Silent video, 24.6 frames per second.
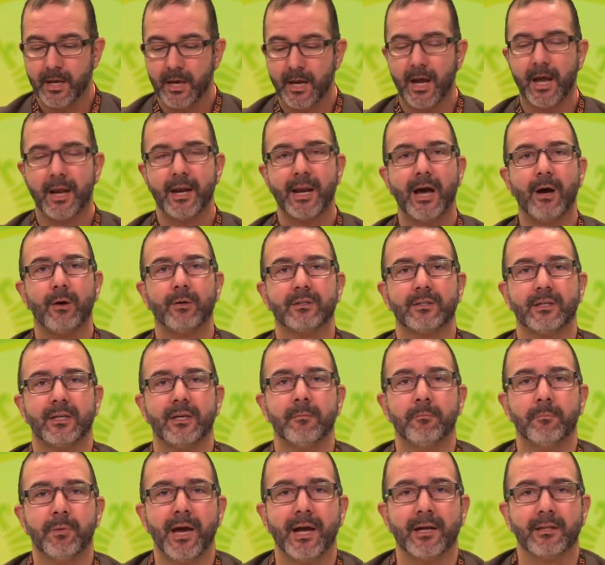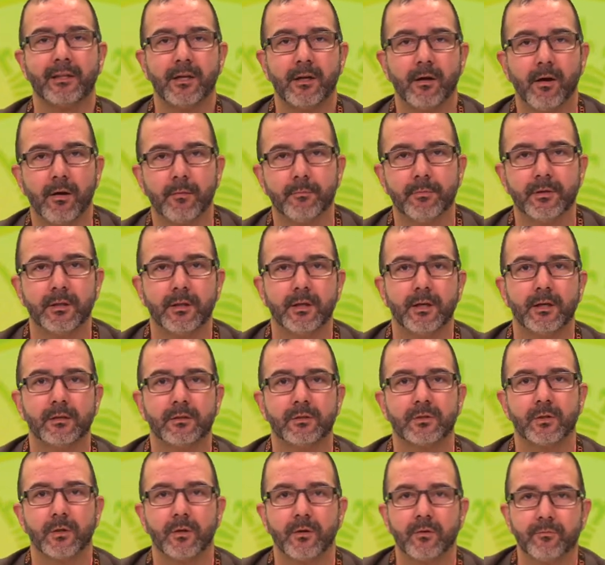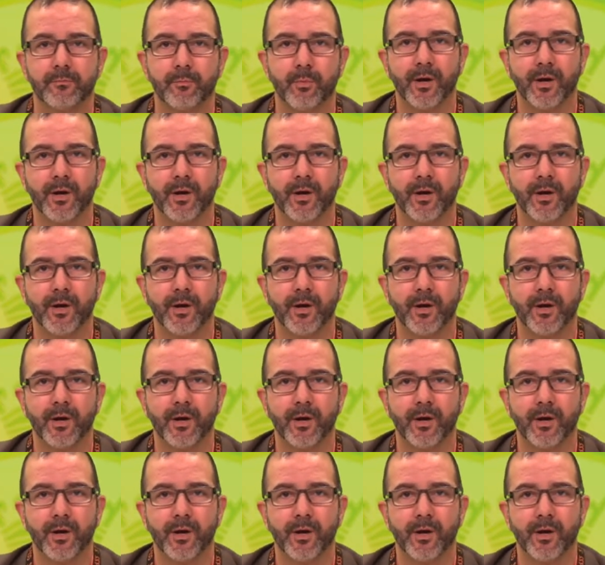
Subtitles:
and now it's impacting our ability to serve